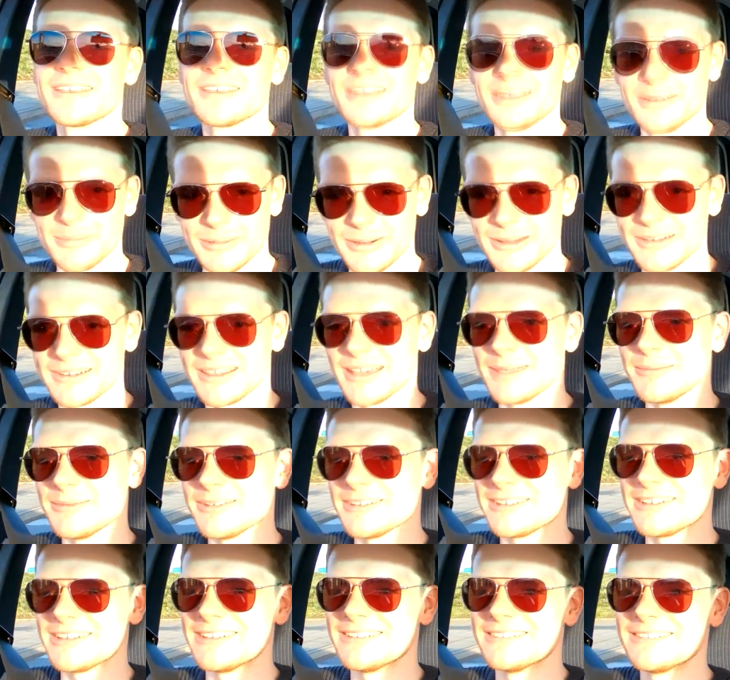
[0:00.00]
The bloke kept
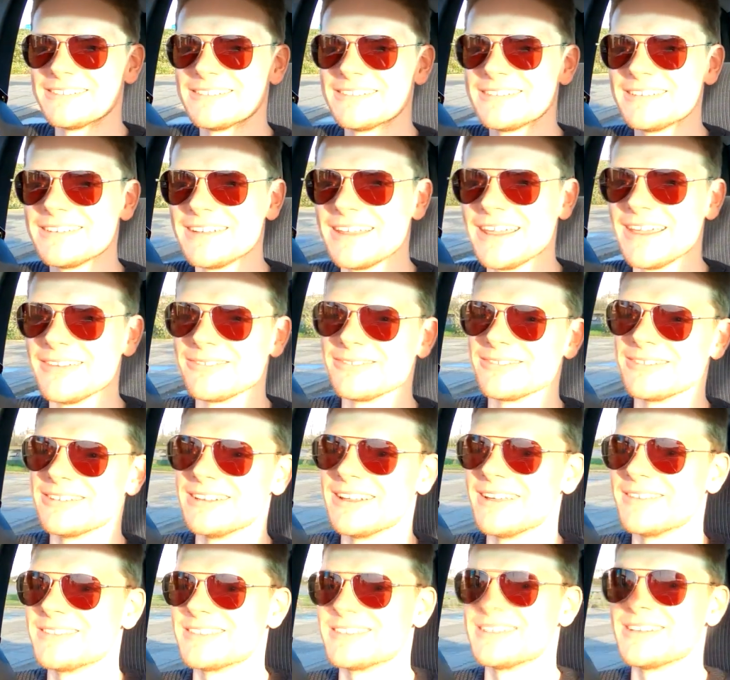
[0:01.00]
looking. Everyone
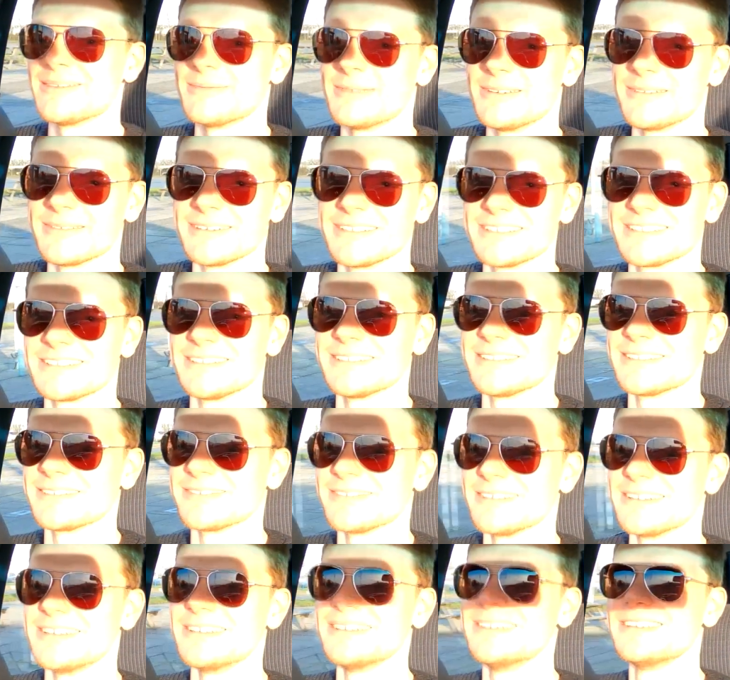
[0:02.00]
loves the
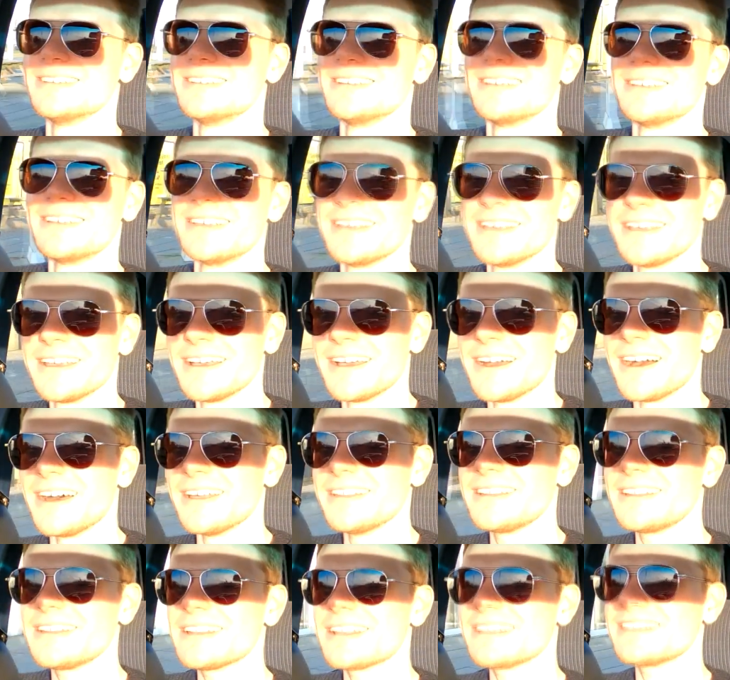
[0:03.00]
W123. I
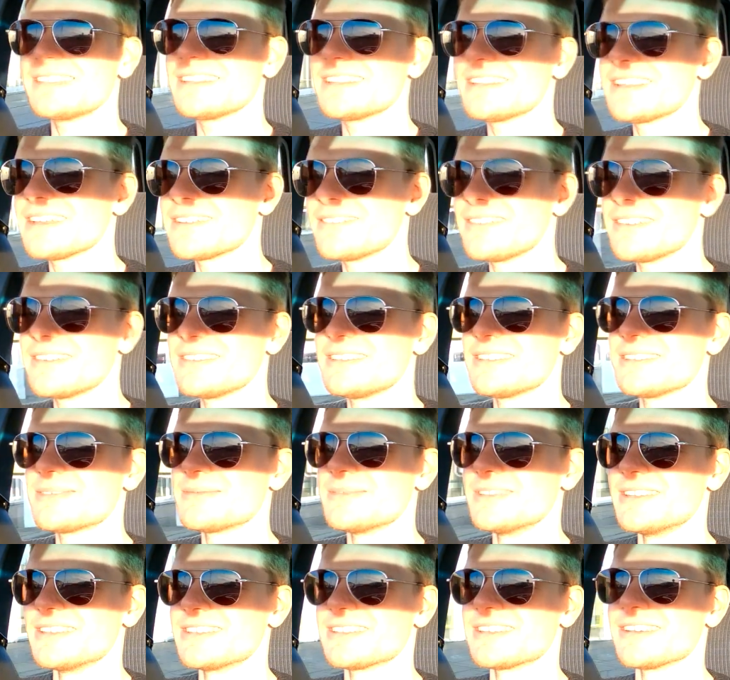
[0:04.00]
think that's the other thing I've noticed
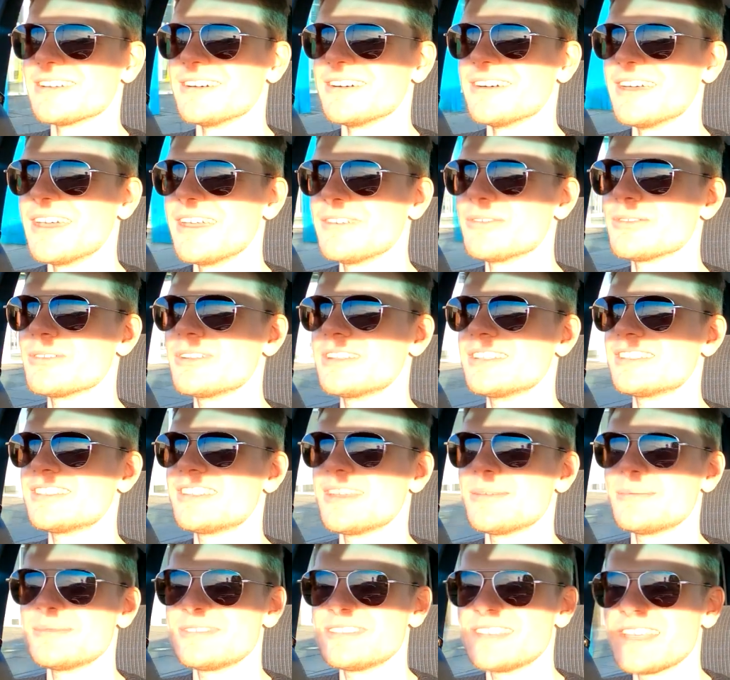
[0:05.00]
with this car. Everyone
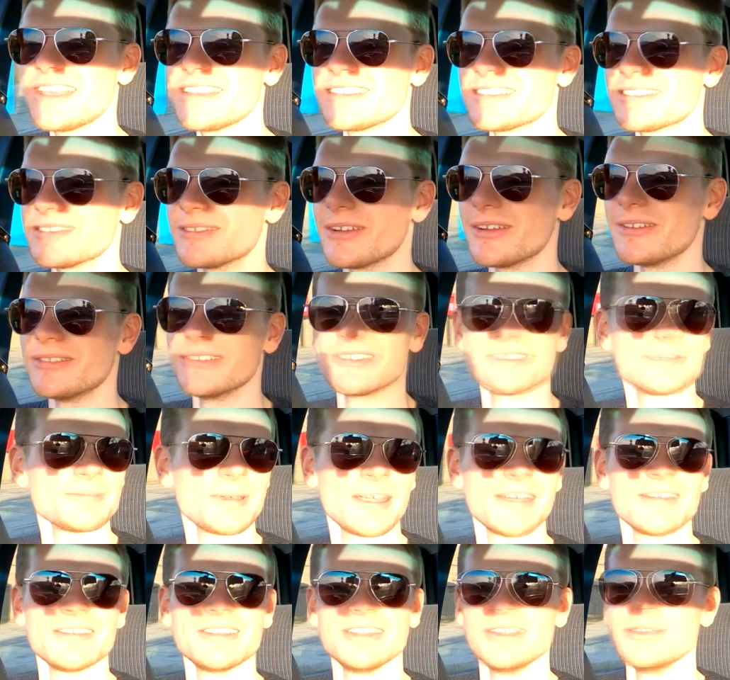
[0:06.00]
except Tesla owners
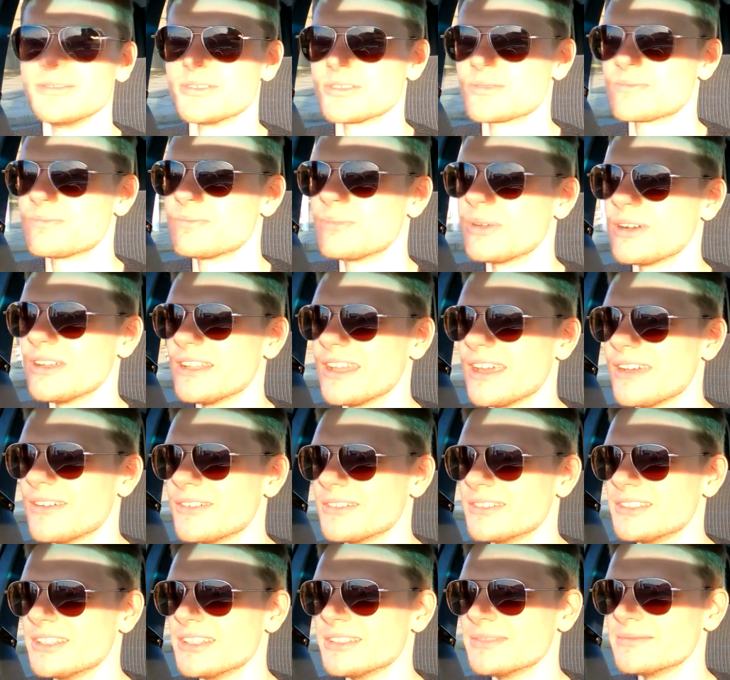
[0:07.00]
apparently, you just pull out
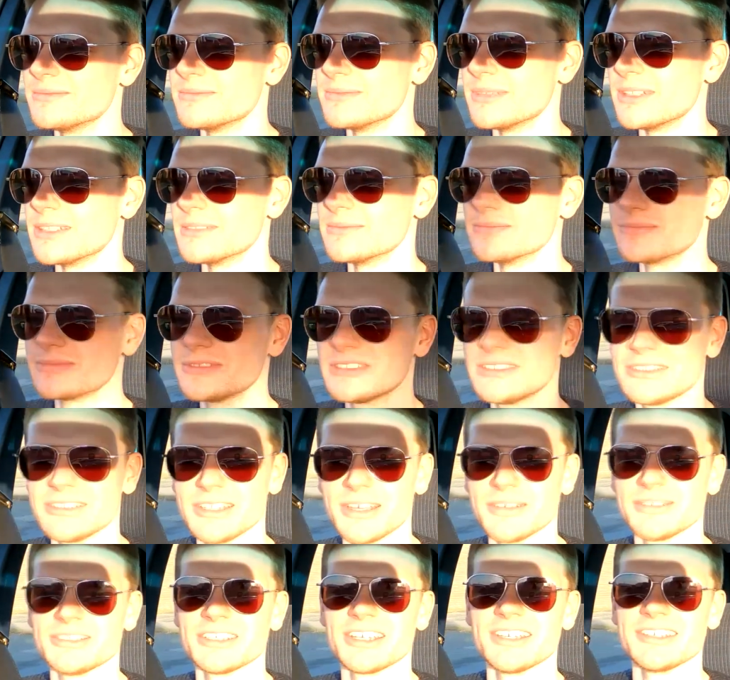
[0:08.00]
on you. Well,
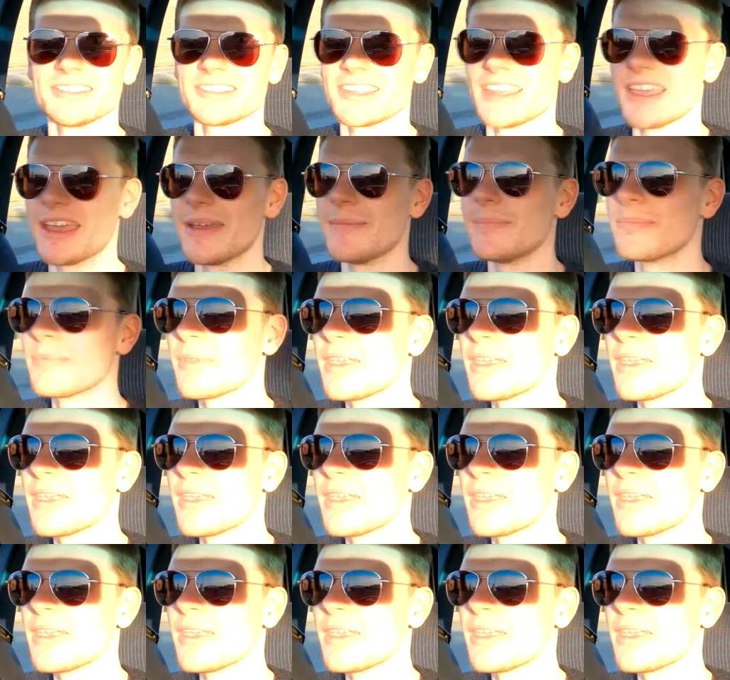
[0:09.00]
no change there.